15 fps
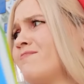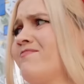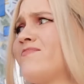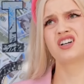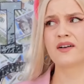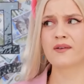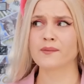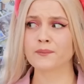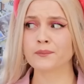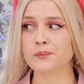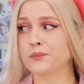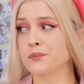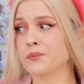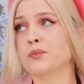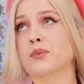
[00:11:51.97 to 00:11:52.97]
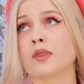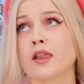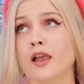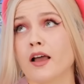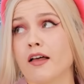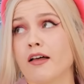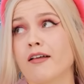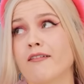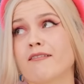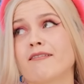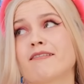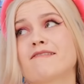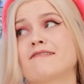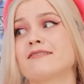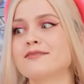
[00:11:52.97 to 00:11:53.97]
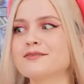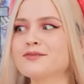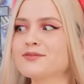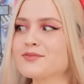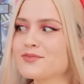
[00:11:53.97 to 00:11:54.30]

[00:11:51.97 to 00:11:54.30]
any of this. I need some me time.